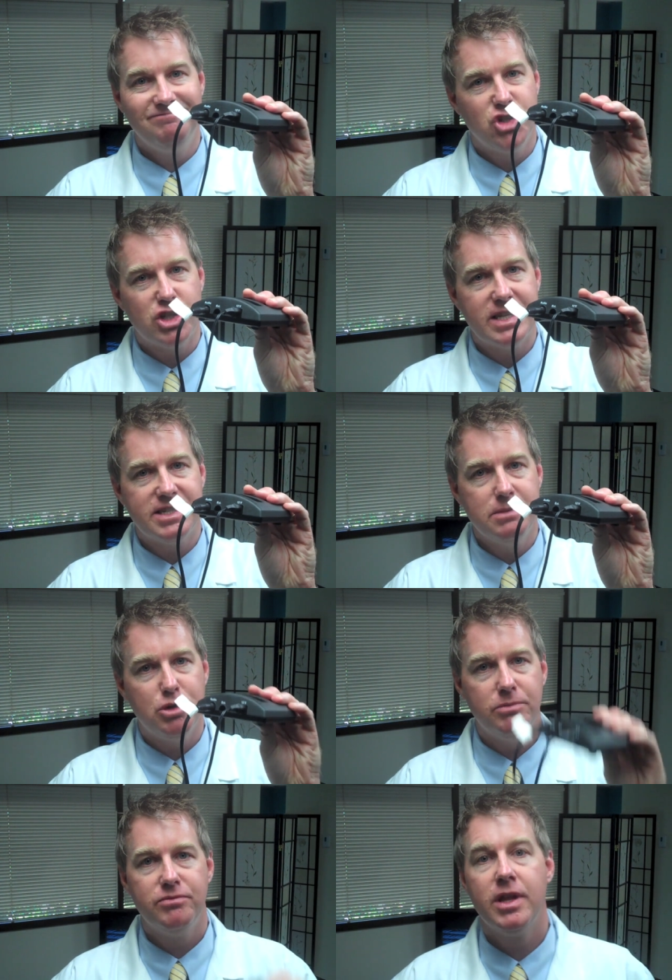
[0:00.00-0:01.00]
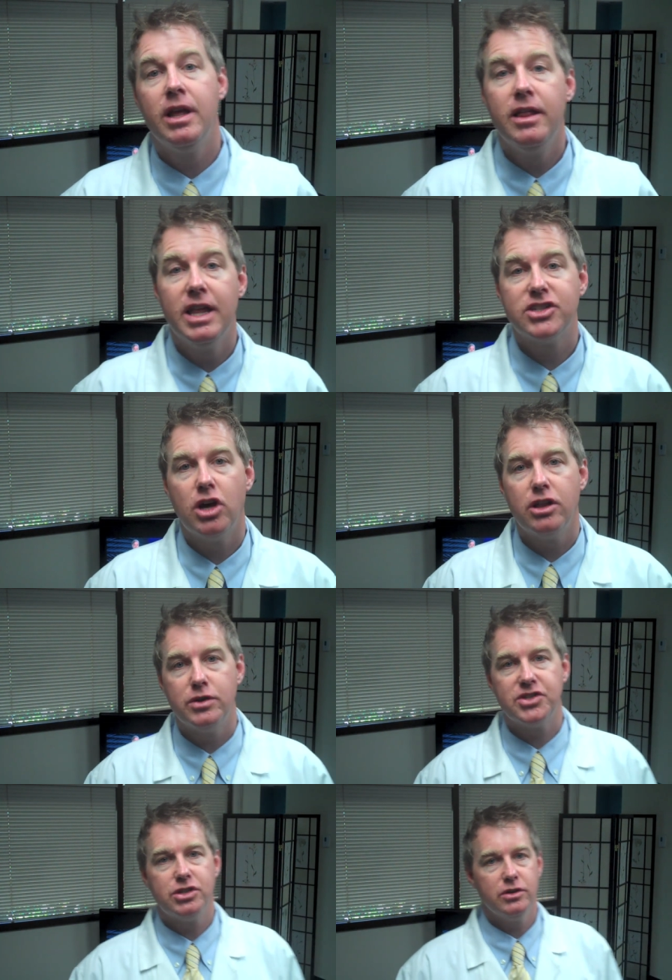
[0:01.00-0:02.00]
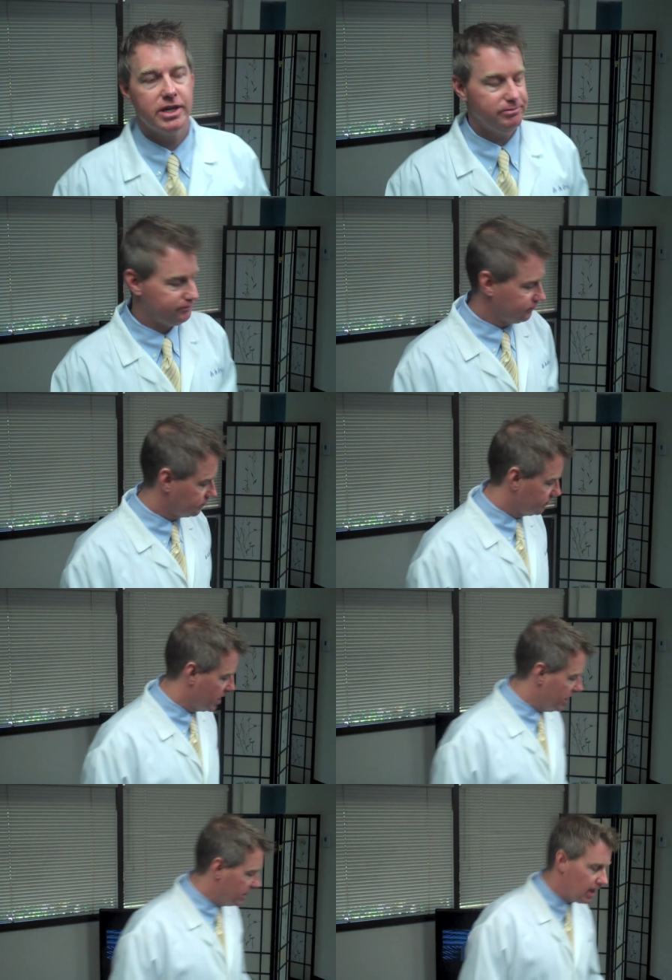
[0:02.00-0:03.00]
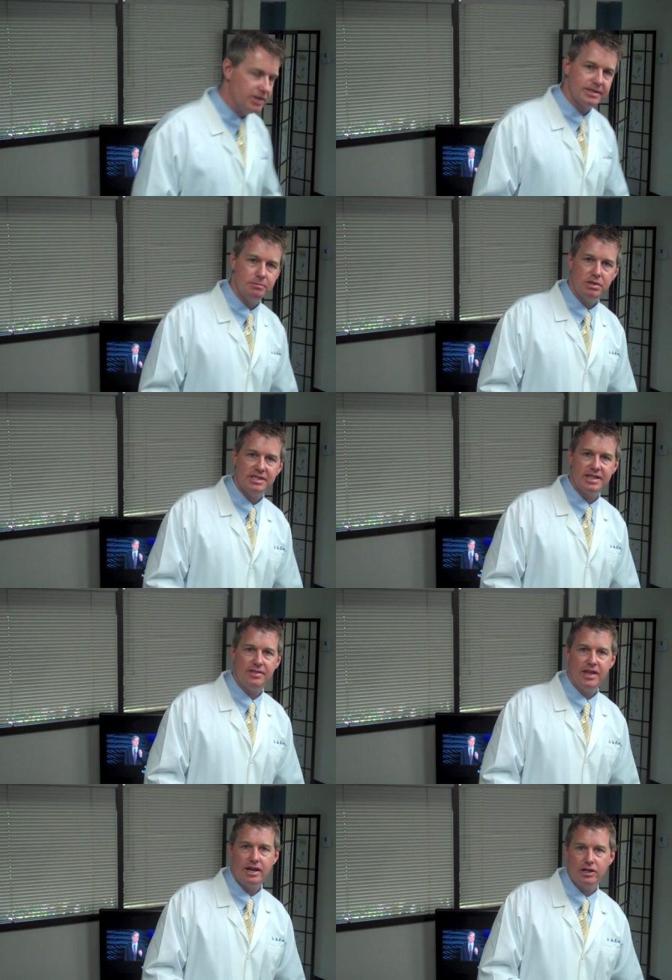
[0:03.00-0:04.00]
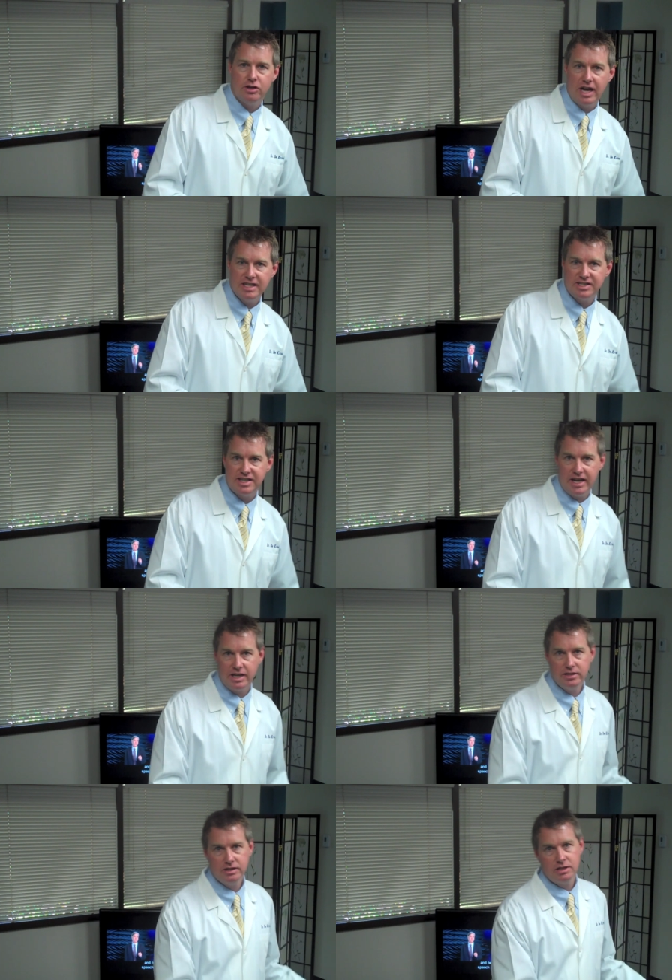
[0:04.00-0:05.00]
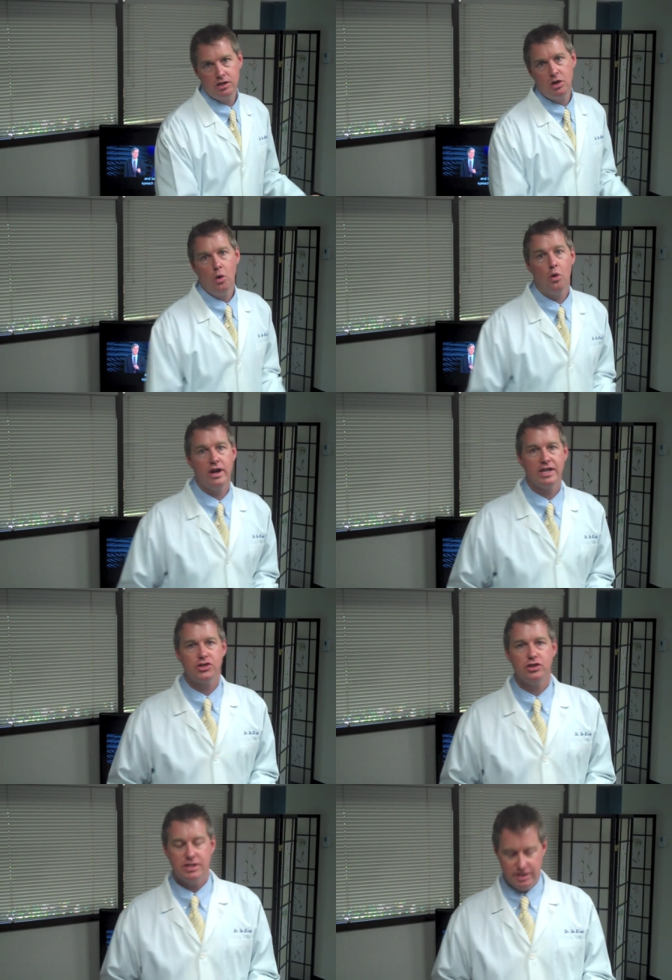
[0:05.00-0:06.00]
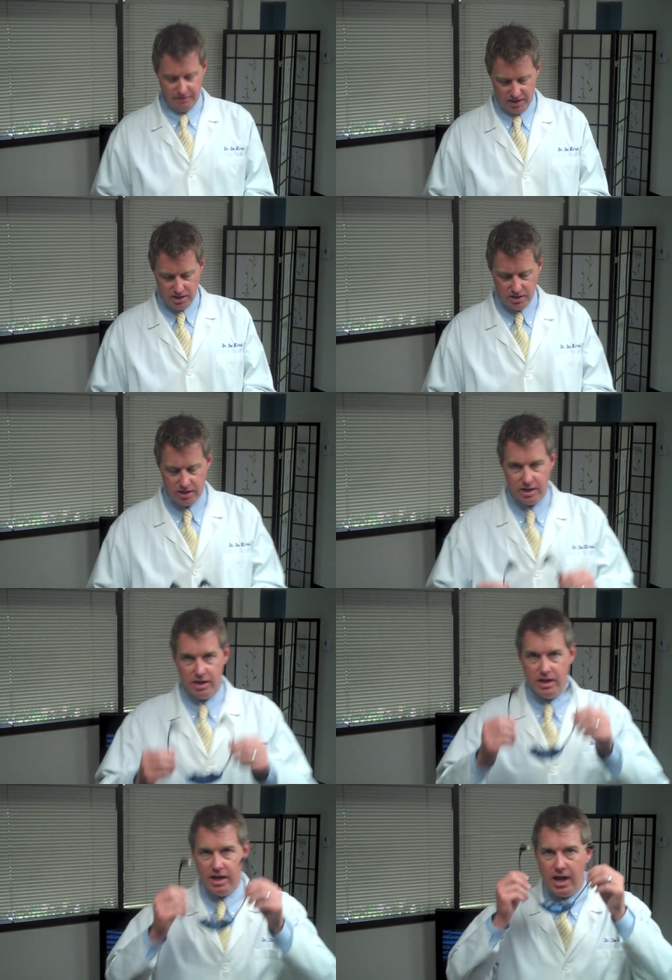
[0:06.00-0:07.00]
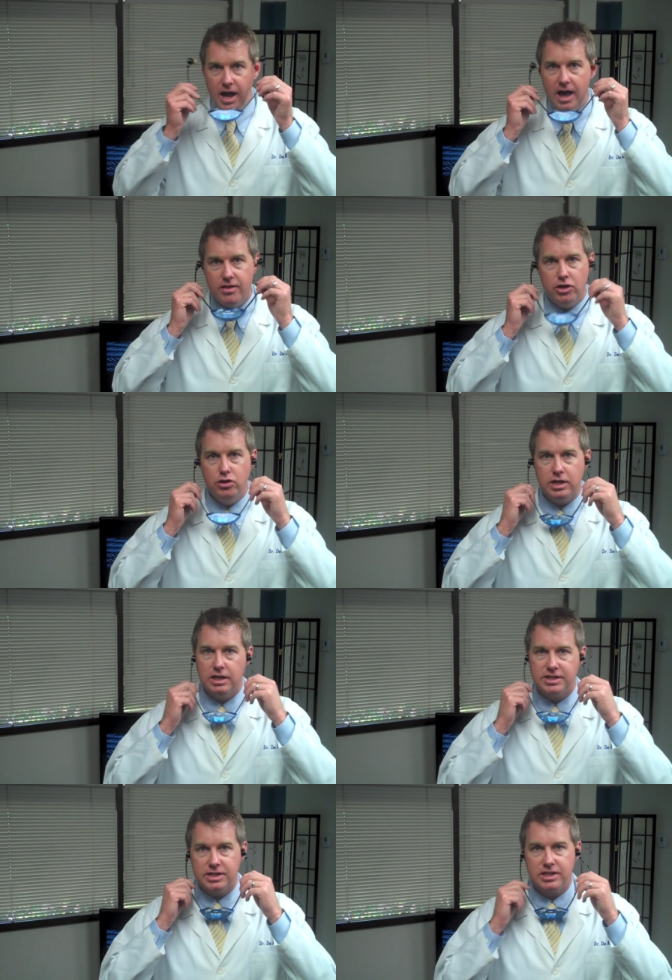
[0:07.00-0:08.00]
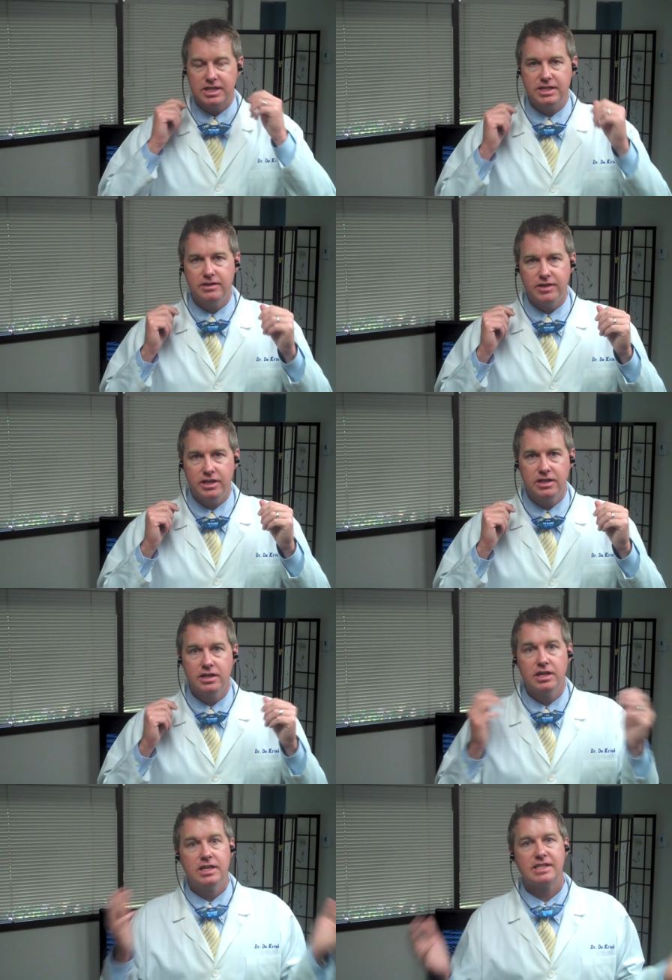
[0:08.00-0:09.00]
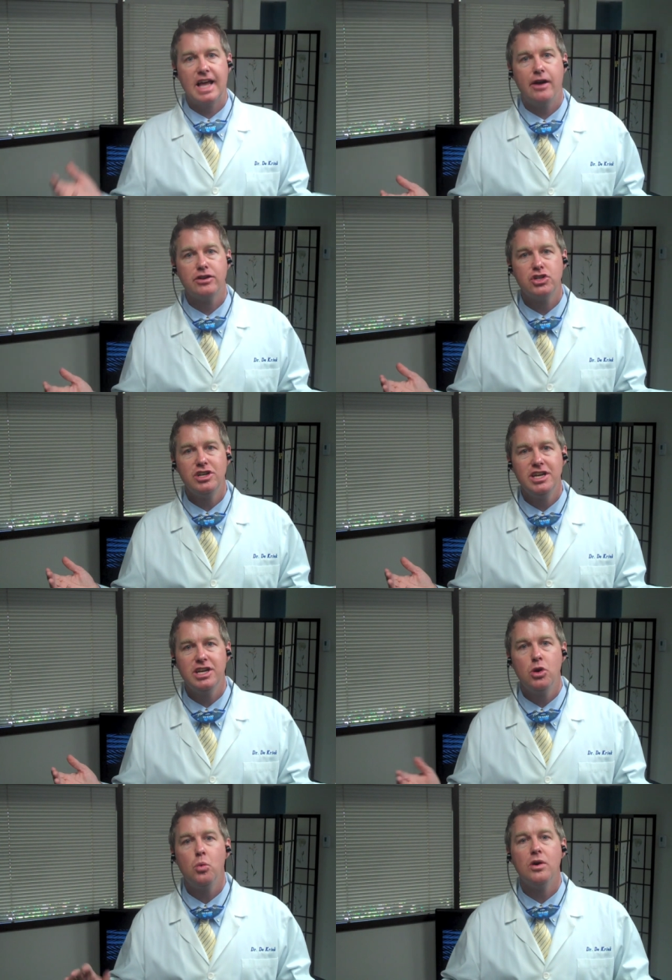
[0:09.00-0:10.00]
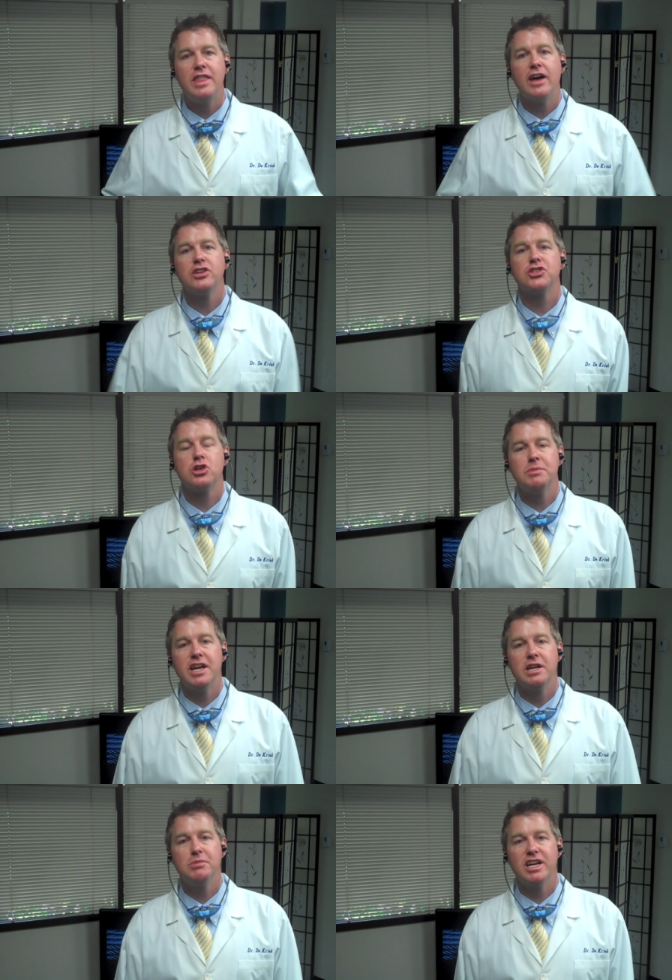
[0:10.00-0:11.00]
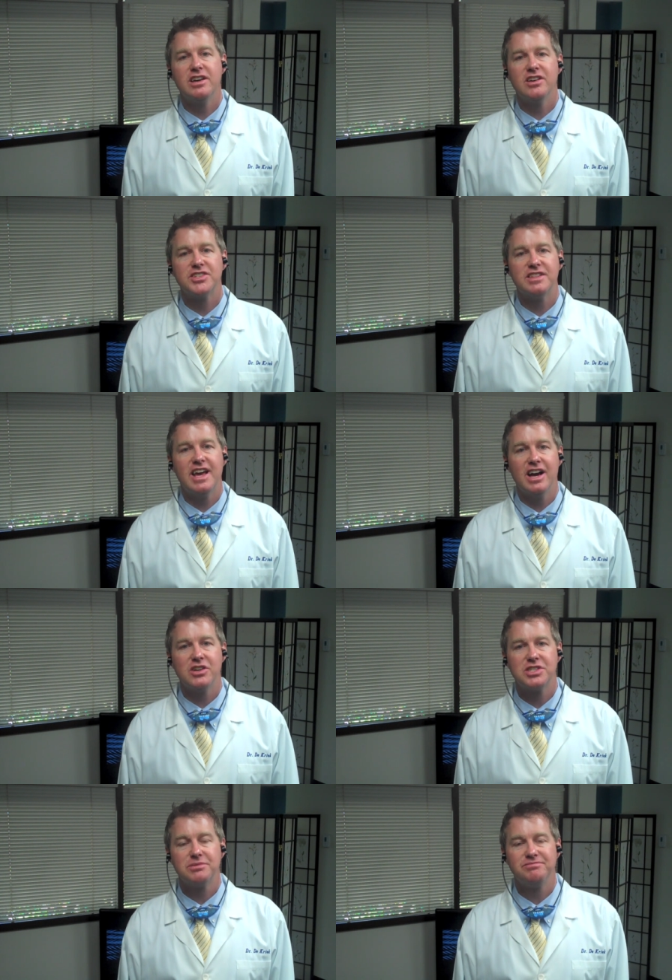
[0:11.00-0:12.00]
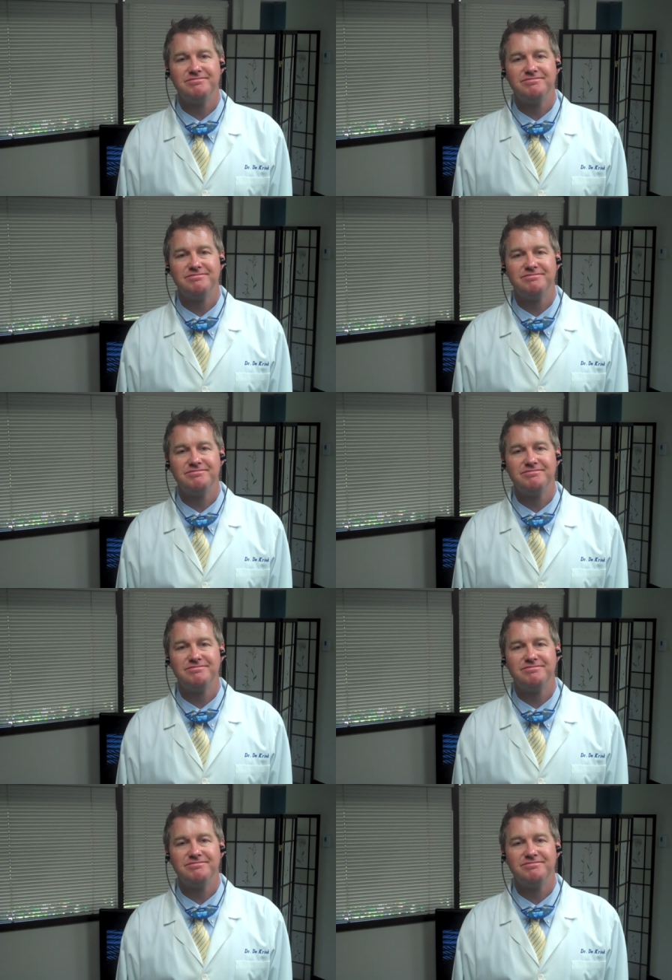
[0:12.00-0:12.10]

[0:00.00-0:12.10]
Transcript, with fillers: Just that simple. That's all there is to it. Now you simply set that on your nightstand or next to your TV, and then you could listen to the TV as loud as you need without disturbing anybody else in the house.